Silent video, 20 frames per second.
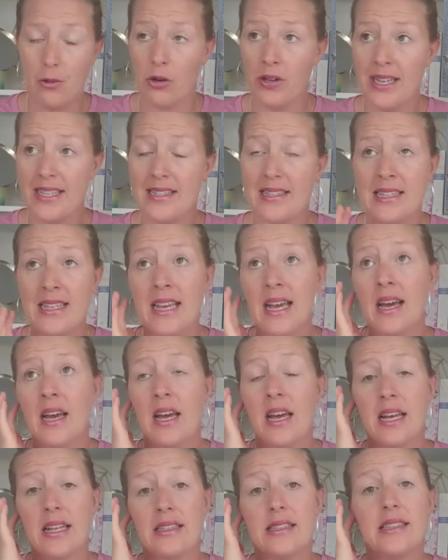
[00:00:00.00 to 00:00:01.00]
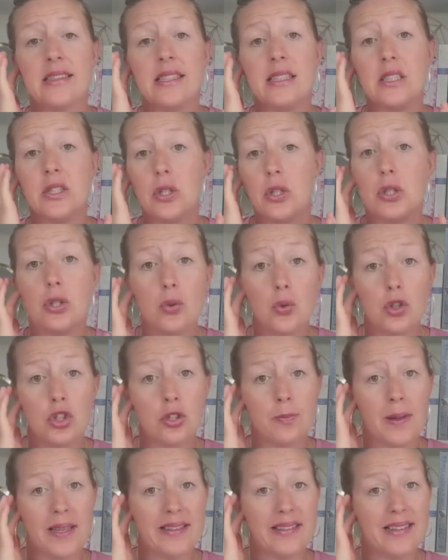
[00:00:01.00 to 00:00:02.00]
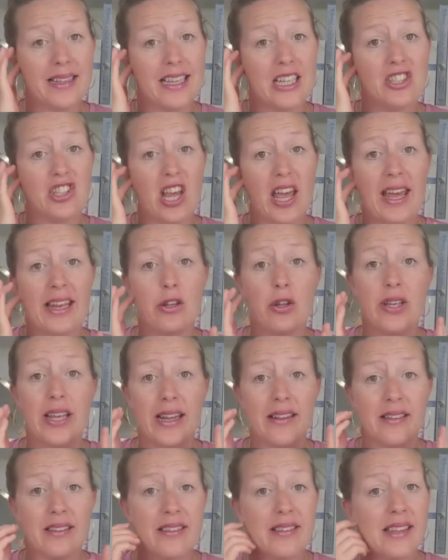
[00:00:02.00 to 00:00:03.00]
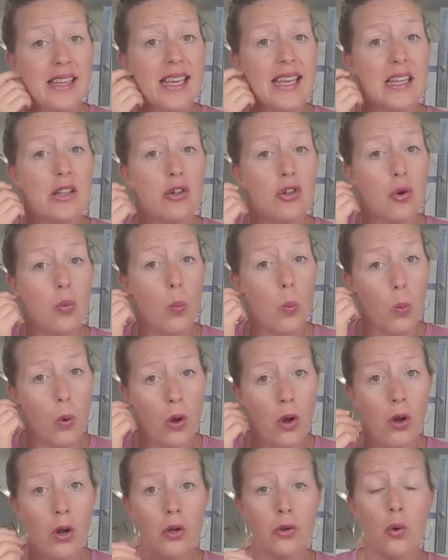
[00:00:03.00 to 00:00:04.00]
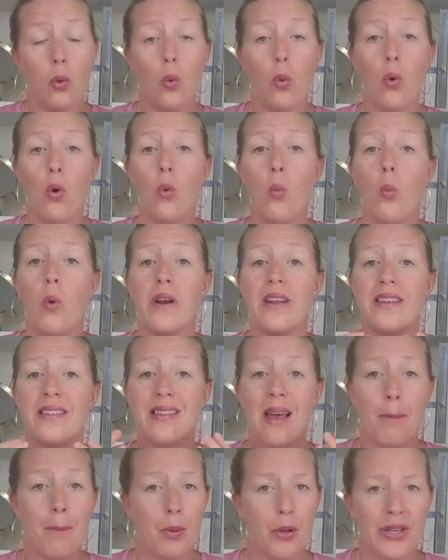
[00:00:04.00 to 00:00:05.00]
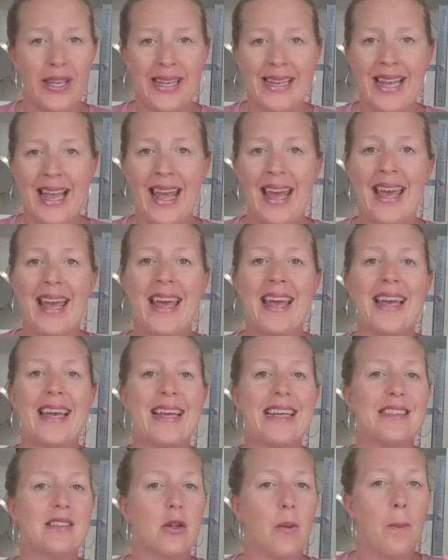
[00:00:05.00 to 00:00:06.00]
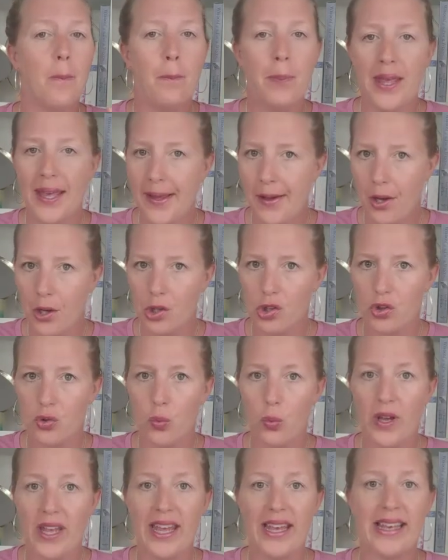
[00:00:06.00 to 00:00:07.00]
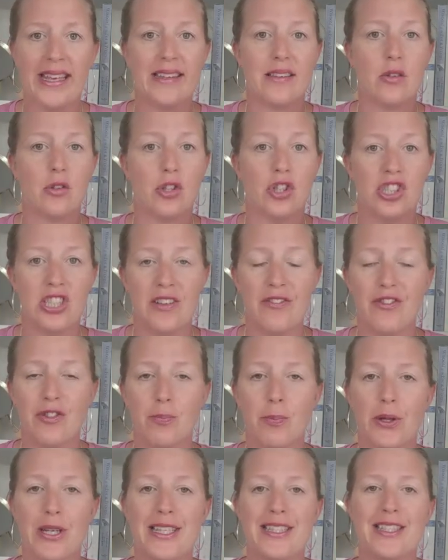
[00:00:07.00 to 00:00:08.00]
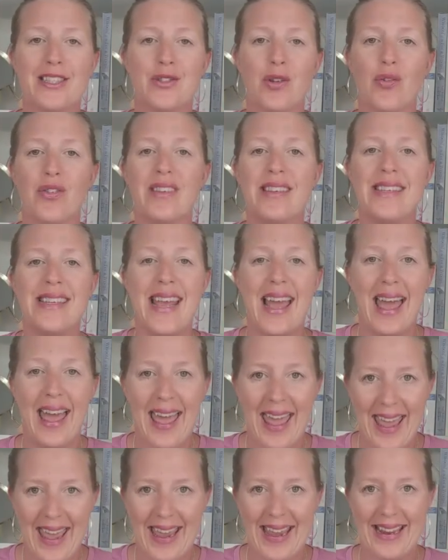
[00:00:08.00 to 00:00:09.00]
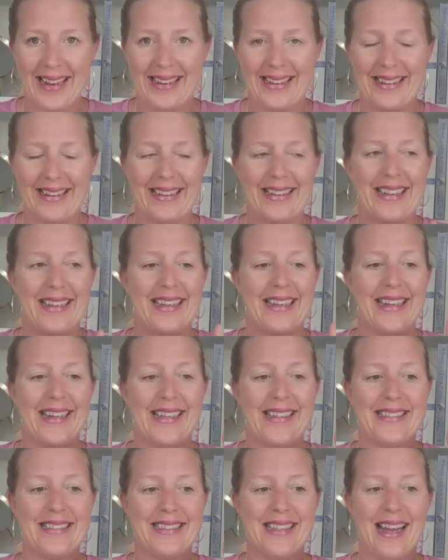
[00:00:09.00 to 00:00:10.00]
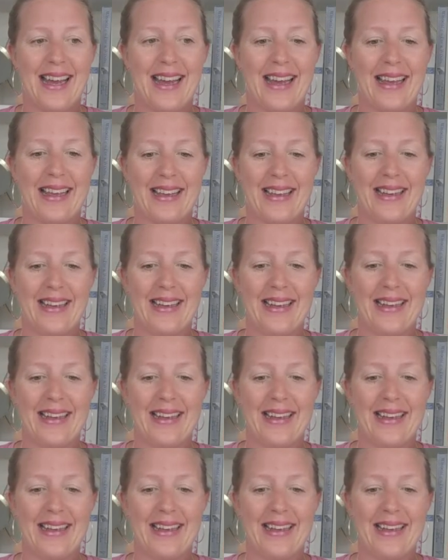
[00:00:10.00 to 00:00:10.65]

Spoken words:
Honestly, this is a huge message, and you can see in the world all what is happening. It's a big earthquake, it's a shift, but it's not the end. It's like